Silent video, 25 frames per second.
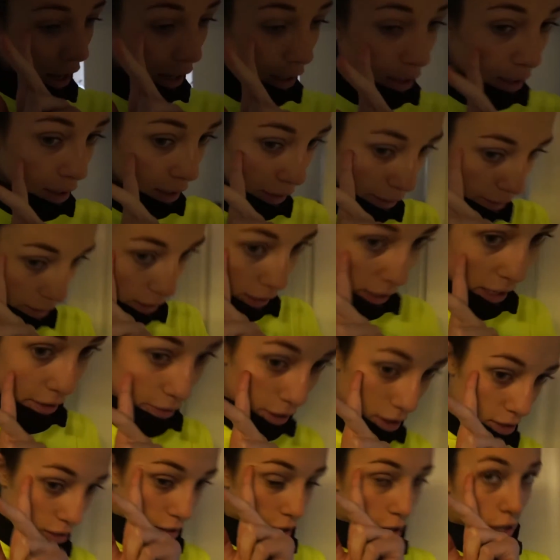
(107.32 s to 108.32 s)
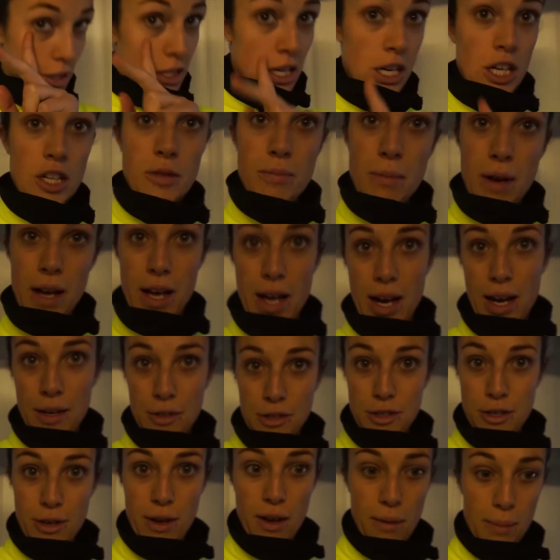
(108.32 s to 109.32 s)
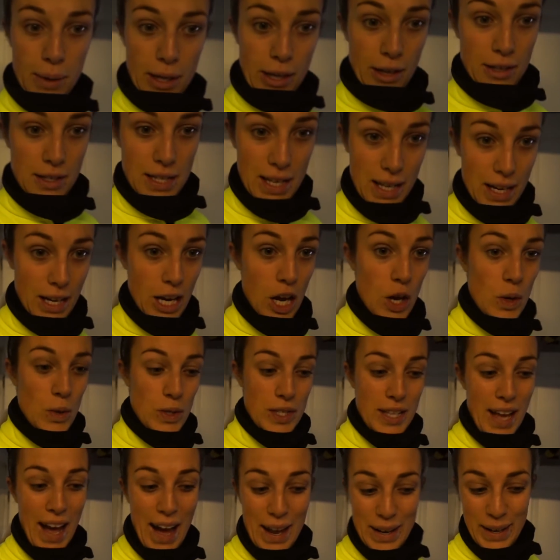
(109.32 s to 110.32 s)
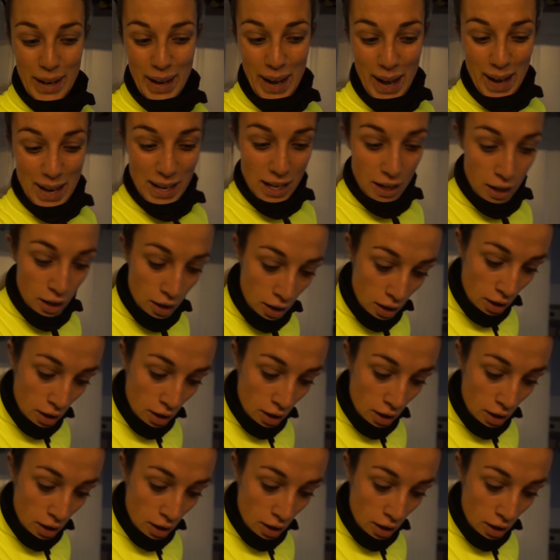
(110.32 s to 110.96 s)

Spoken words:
and Levi's gonna teach me how to do it because he knows and I